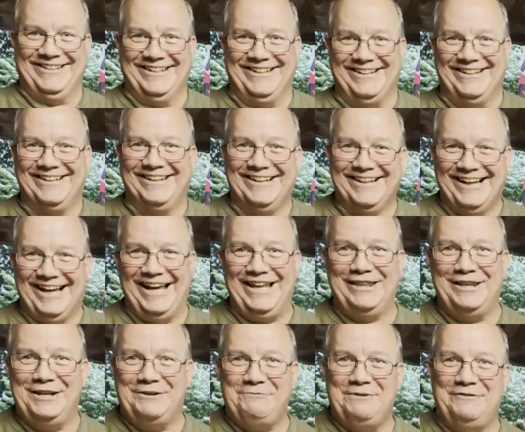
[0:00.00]
I
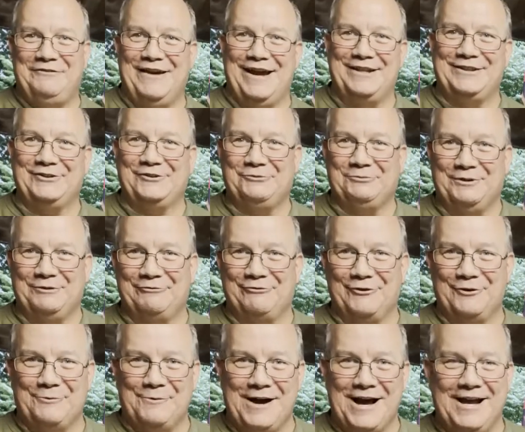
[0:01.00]
think we've had this one for
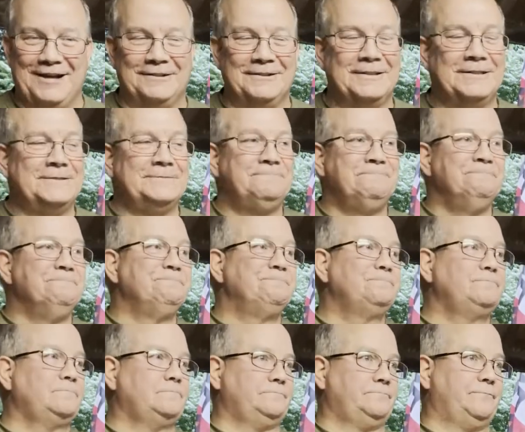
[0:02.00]
a while.
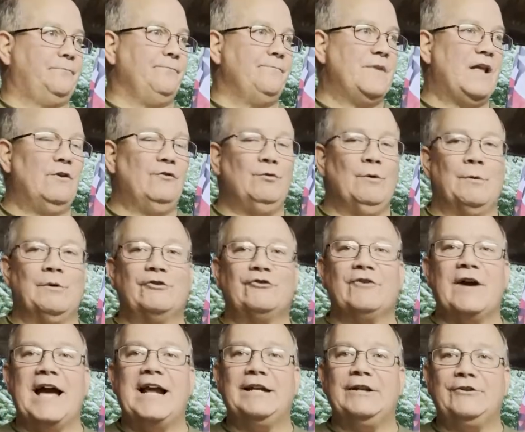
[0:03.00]
So what we're
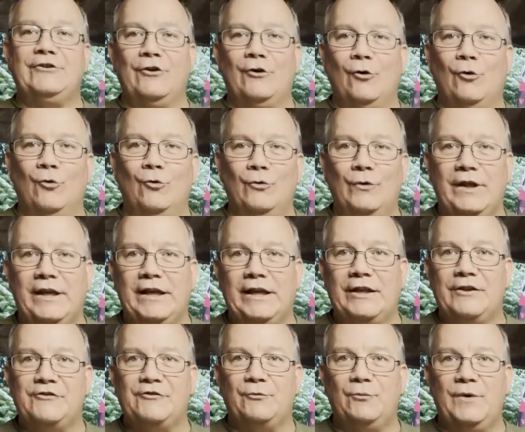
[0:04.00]
trying to do
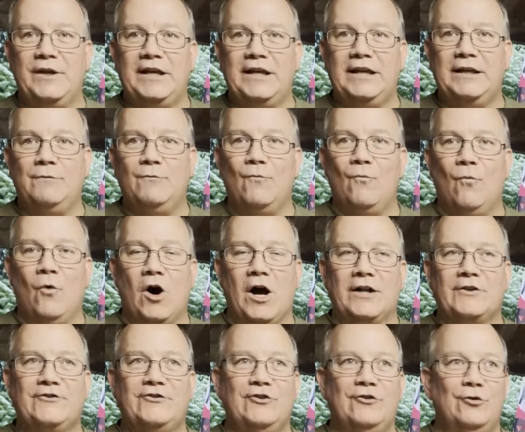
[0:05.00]
is we
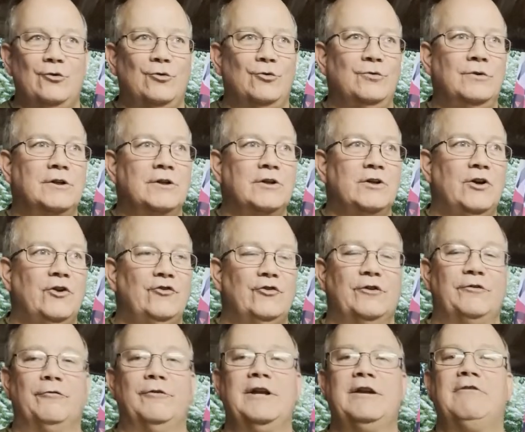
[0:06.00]
want to sort
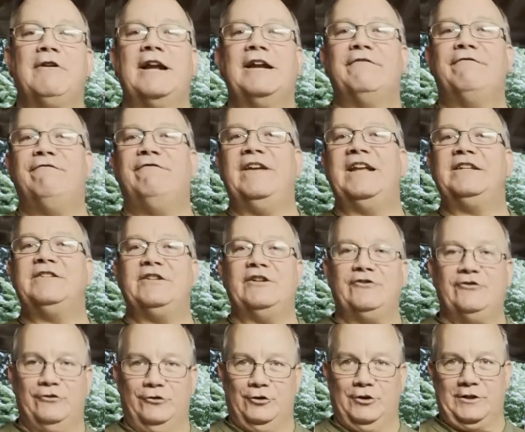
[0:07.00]
of recreate a
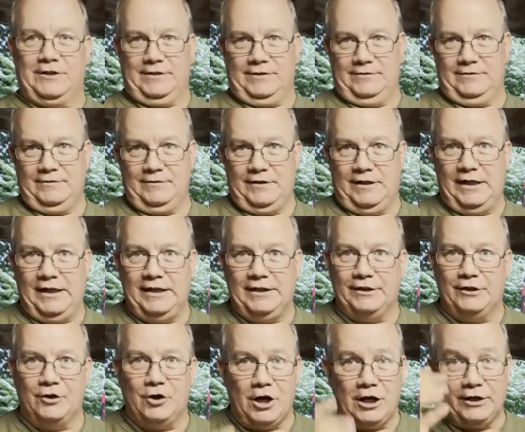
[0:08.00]
vintage look uh, in the
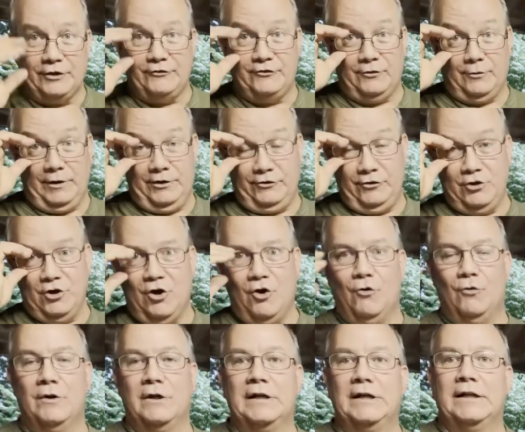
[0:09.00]
cottage. So as you
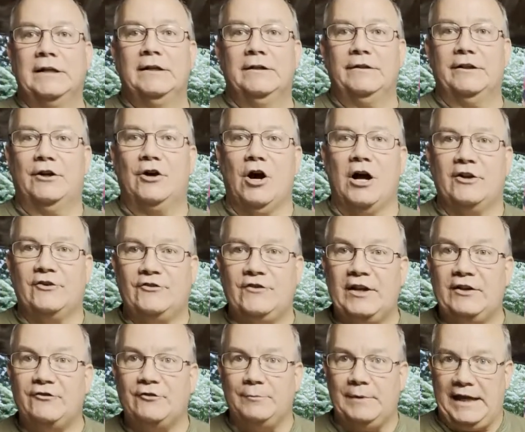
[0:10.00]
know, the cottage
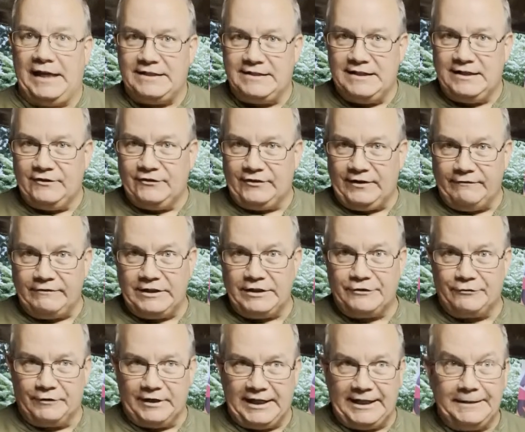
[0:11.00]
dates from
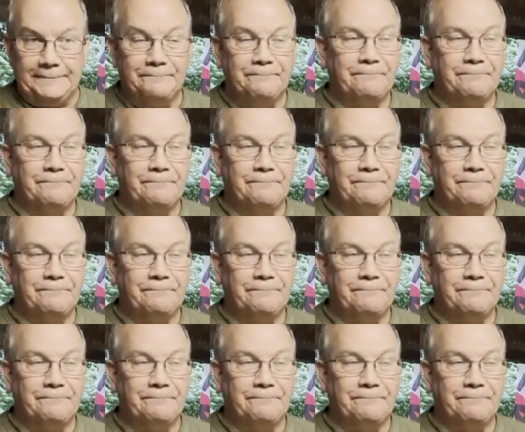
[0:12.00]
1873.